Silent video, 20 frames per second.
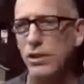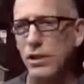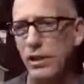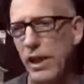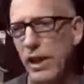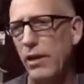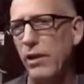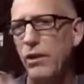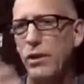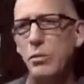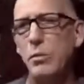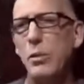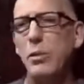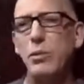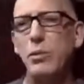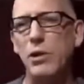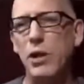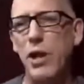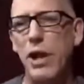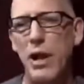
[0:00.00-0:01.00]
let other
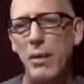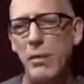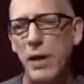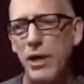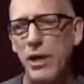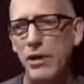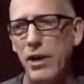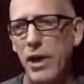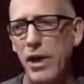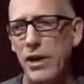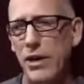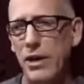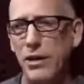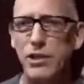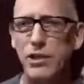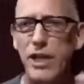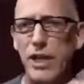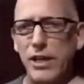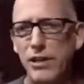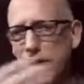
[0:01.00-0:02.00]
people comment on it and
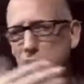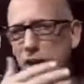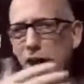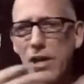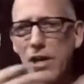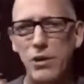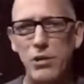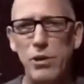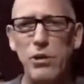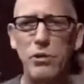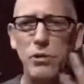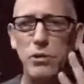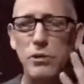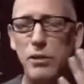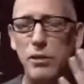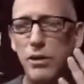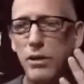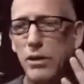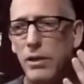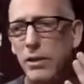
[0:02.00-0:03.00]
say it's not true.
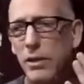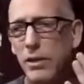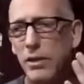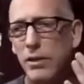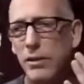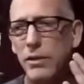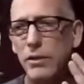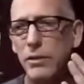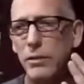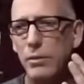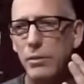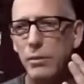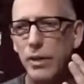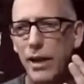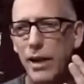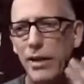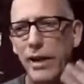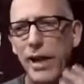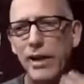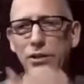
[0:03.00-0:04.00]

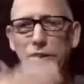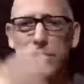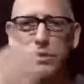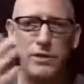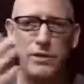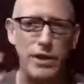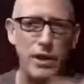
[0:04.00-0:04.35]
And that's,